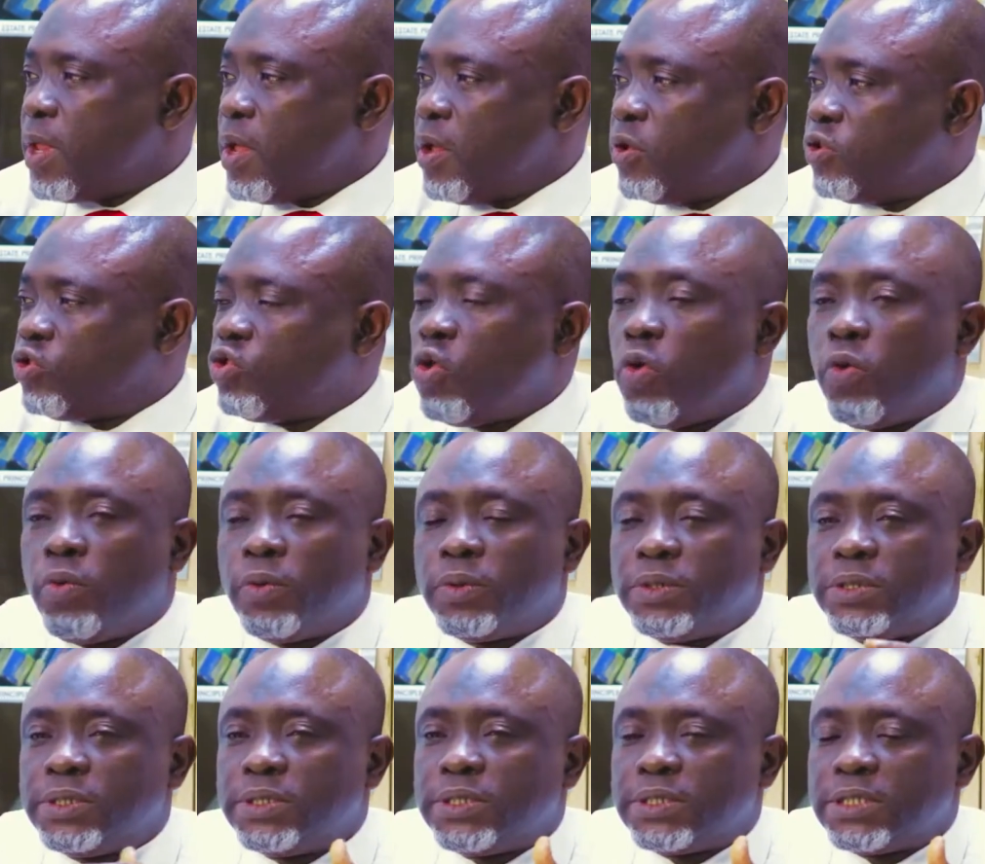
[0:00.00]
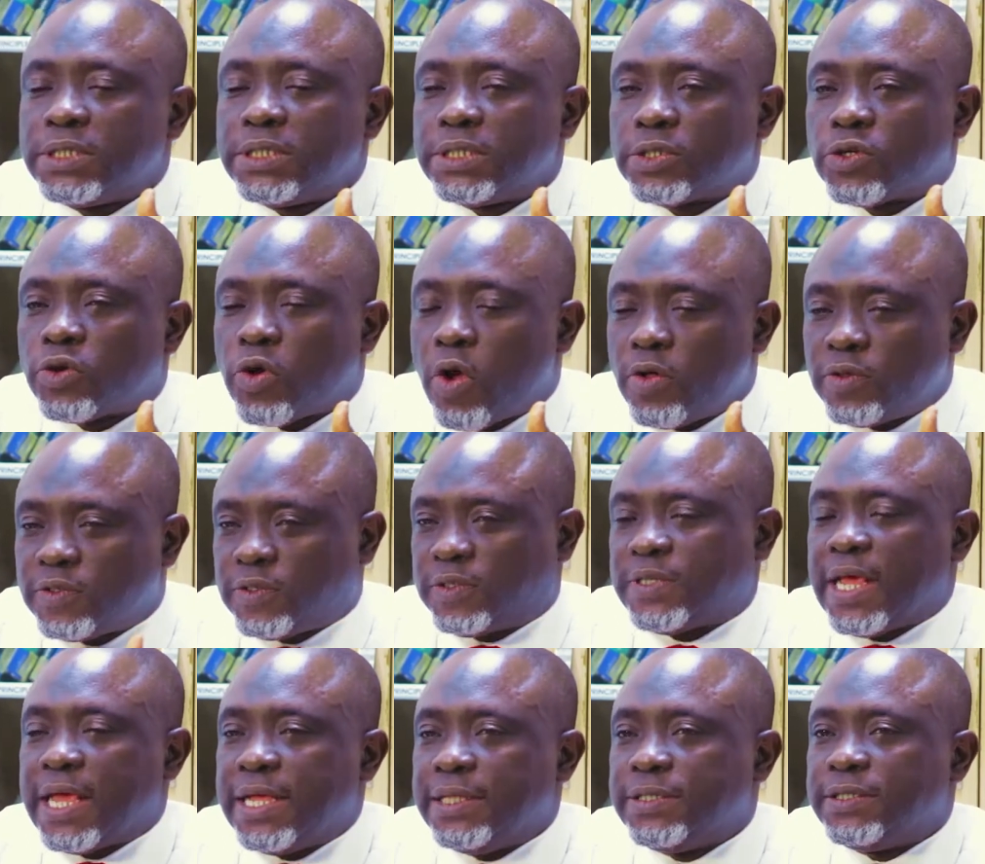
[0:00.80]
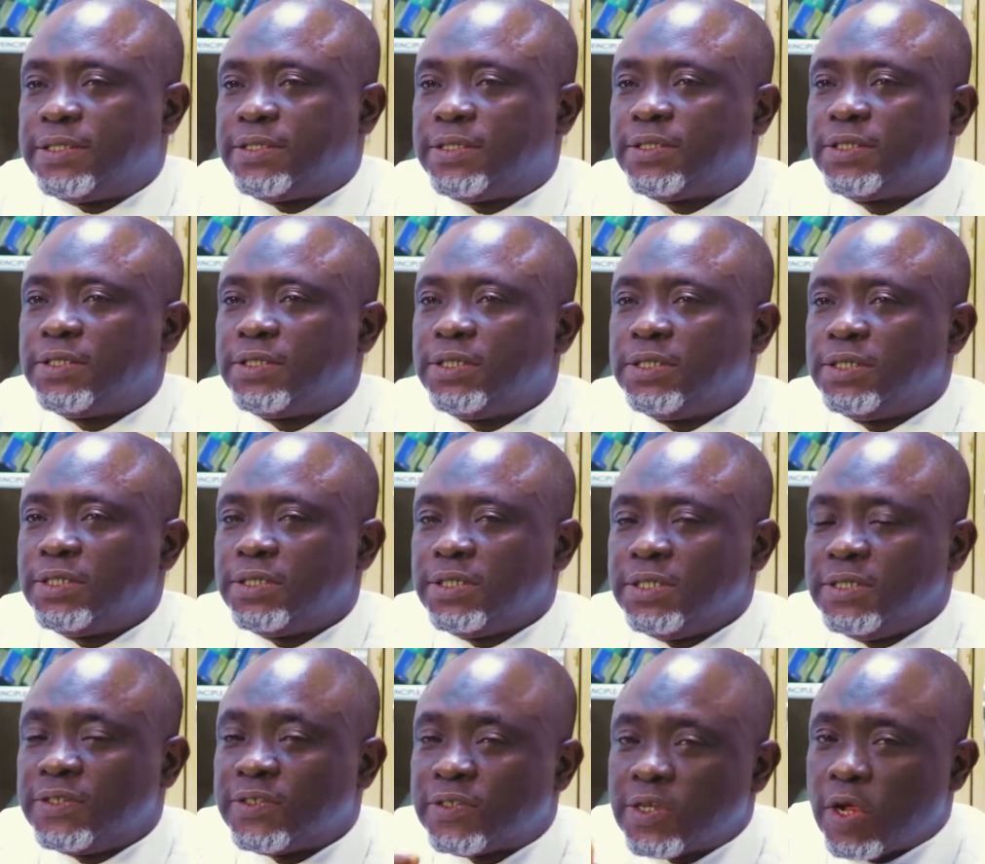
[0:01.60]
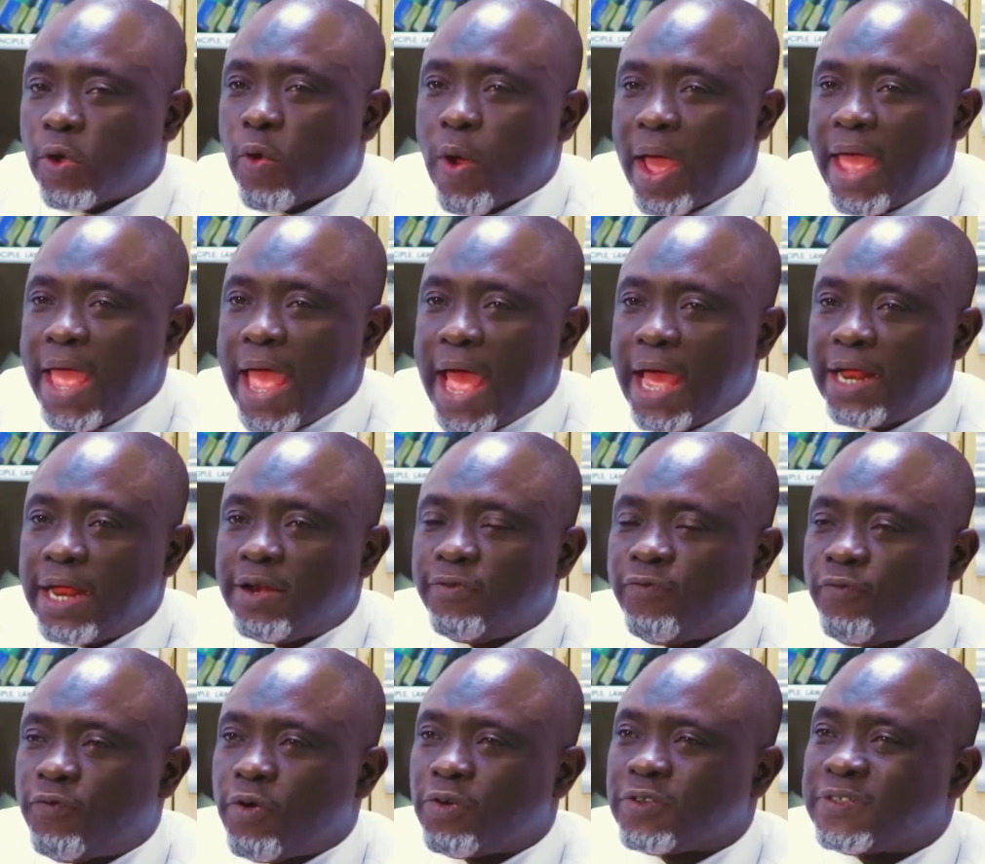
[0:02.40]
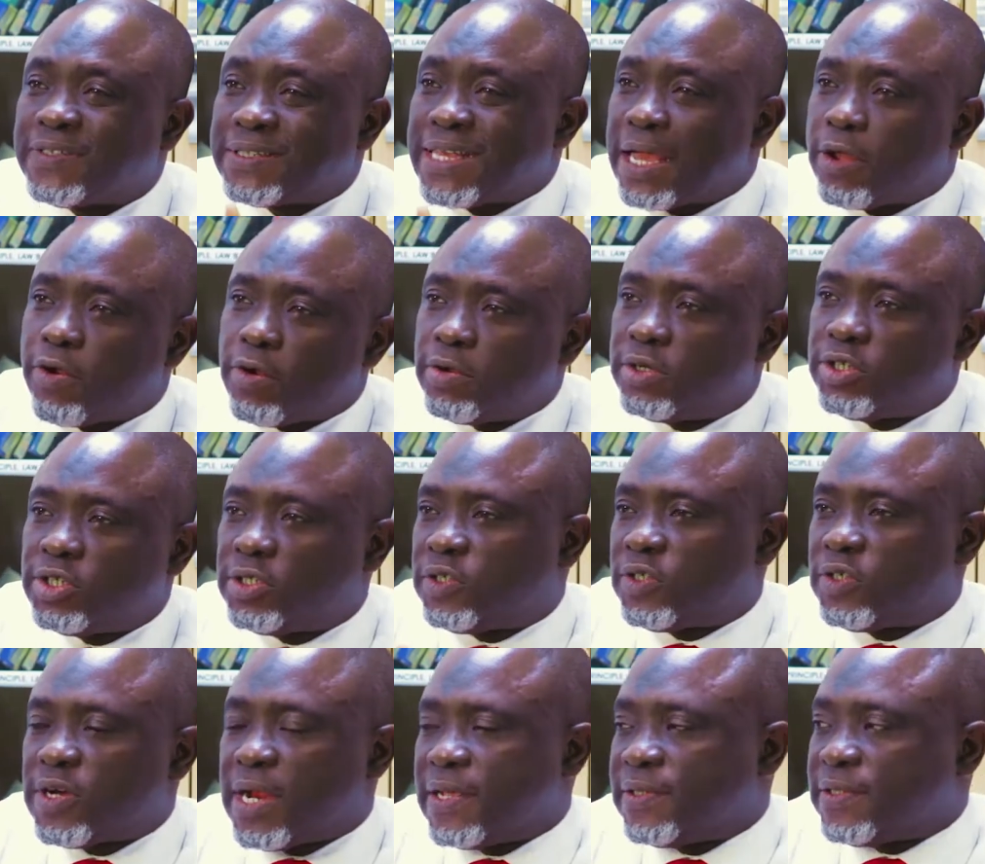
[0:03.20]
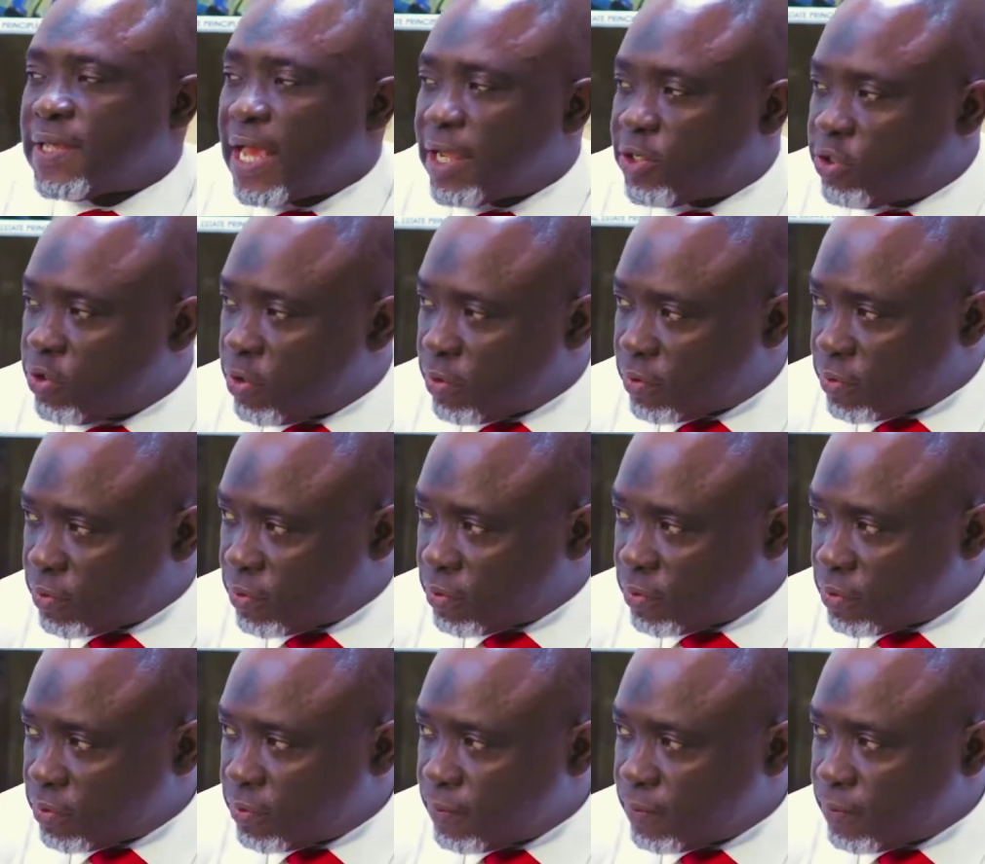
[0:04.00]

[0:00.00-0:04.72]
So consent is required for secondary transactions.